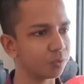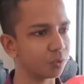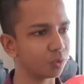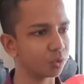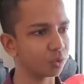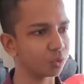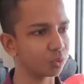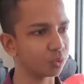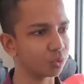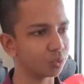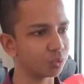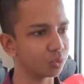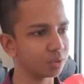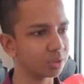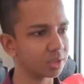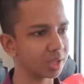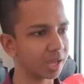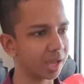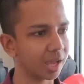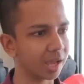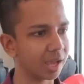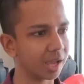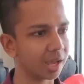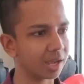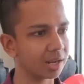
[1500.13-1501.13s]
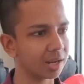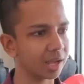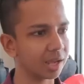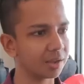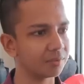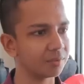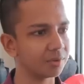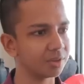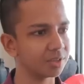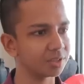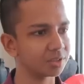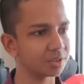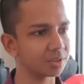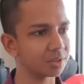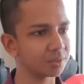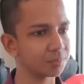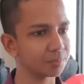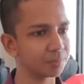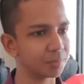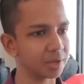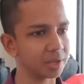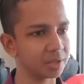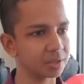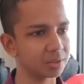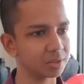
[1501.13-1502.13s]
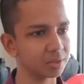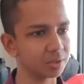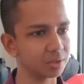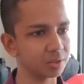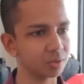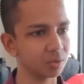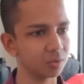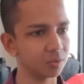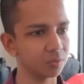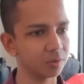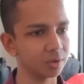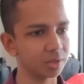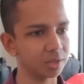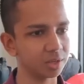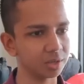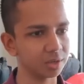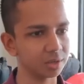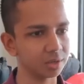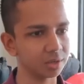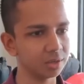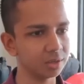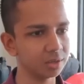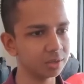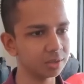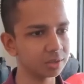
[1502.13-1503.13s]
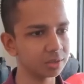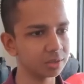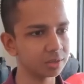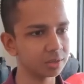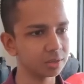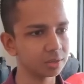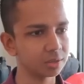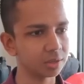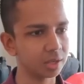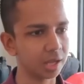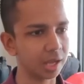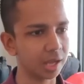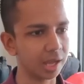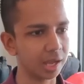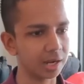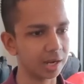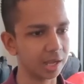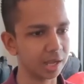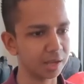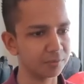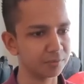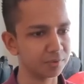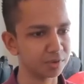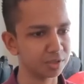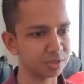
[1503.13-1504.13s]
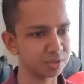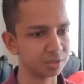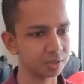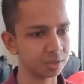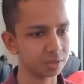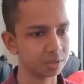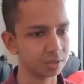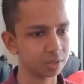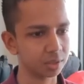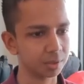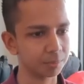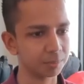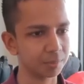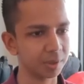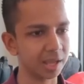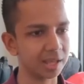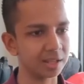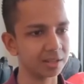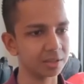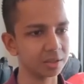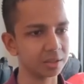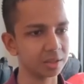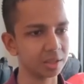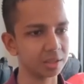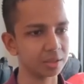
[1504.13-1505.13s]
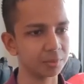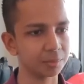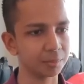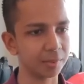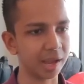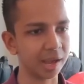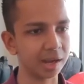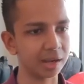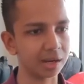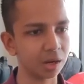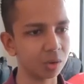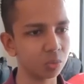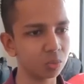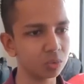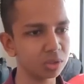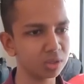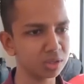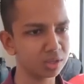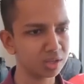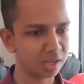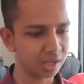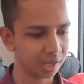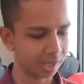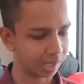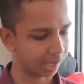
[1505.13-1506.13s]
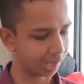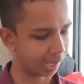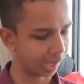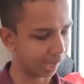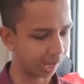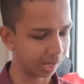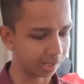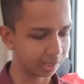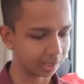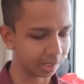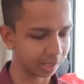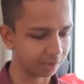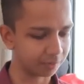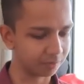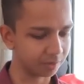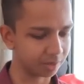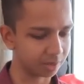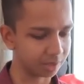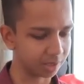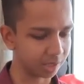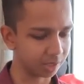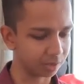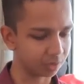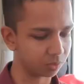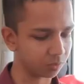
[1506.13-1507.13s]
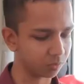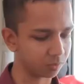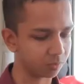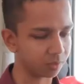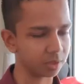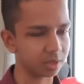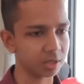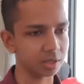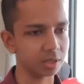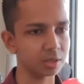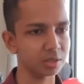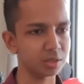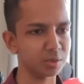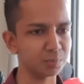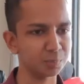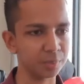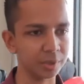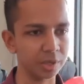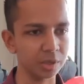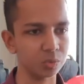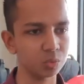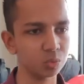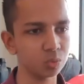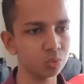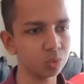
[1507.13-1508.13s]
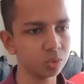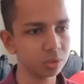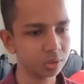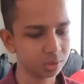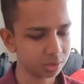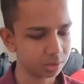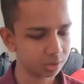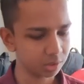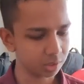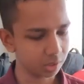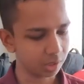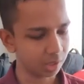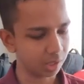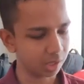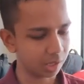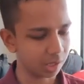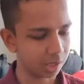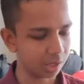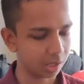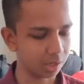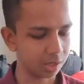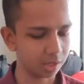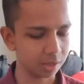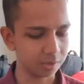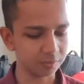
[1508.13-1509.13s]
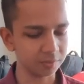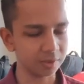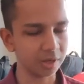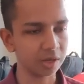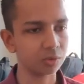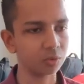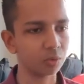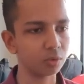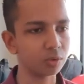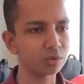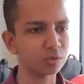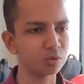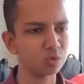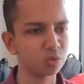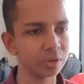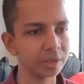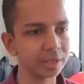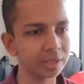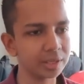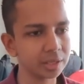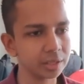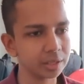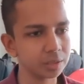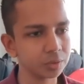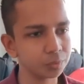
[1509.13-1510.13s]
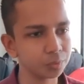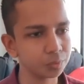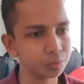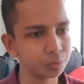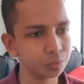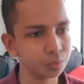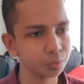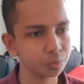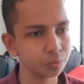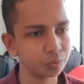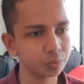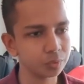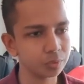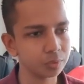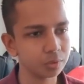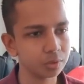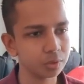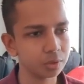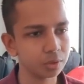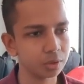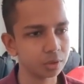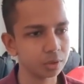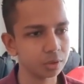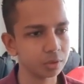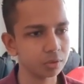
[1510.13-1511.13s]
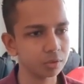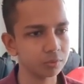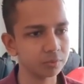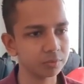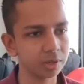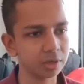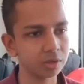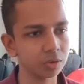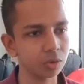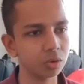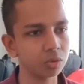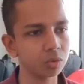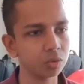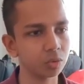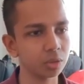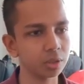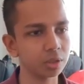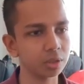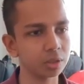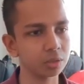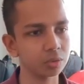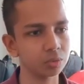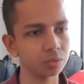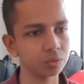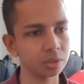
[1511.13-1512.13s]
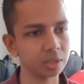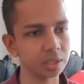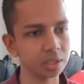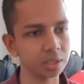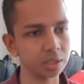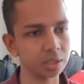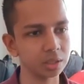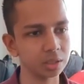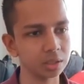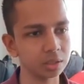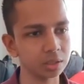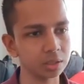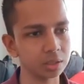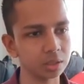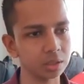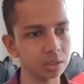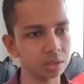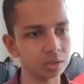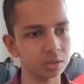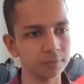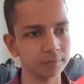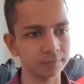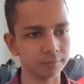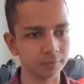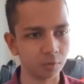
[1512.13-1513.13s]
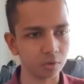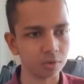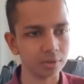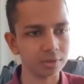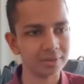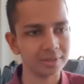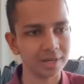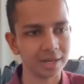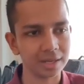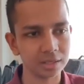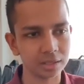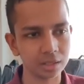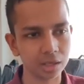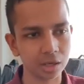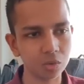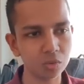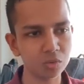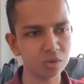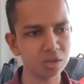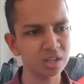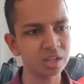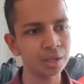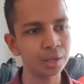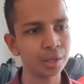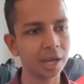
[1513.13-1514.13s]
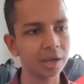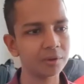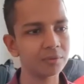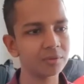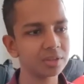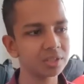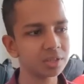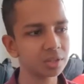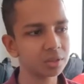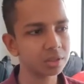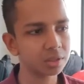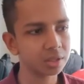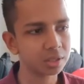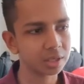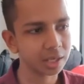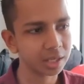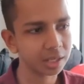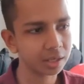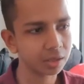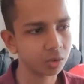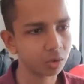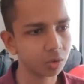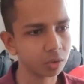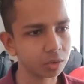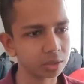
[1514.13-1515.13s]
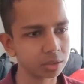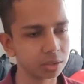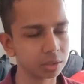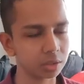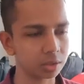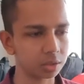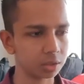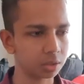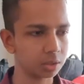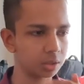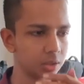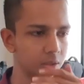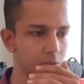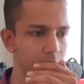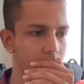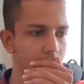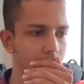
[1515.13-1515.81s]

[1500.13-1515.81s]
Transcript: photos and I will just paste this over here and I will just apply this as a background and I will write over here the Piku. We are not going into the font right now. I will just click on this.